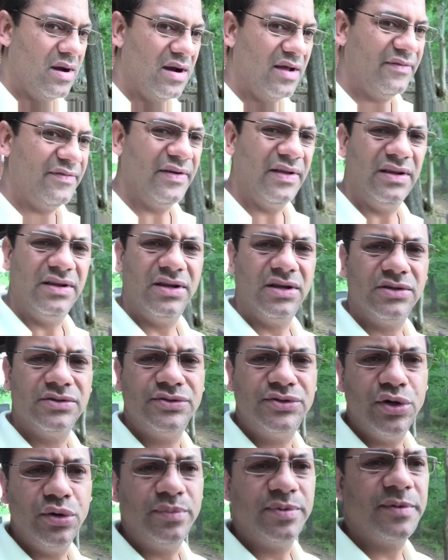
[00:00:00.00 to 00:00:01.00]
All right, I feel a little
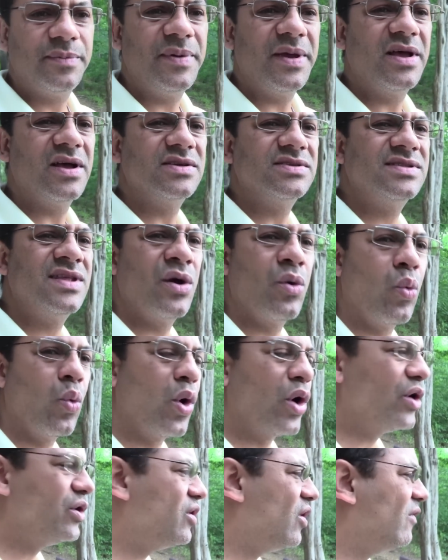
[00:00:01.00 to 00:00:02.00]
duped because there
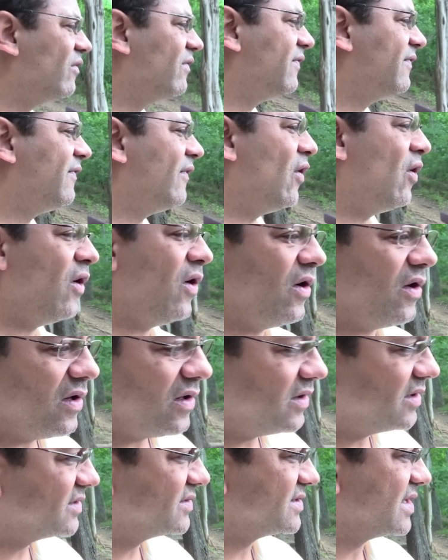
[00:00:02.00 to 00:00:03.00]
were no
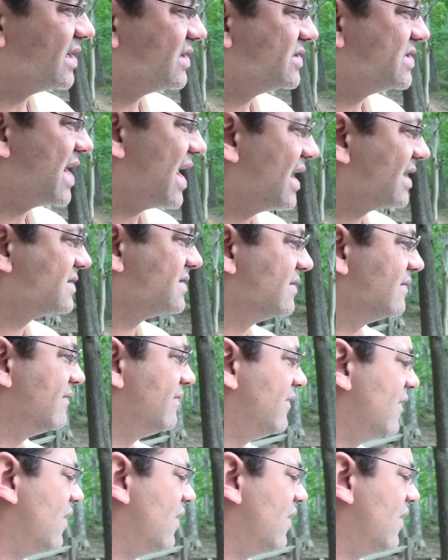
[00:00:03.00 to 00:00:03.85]
falls at Jackson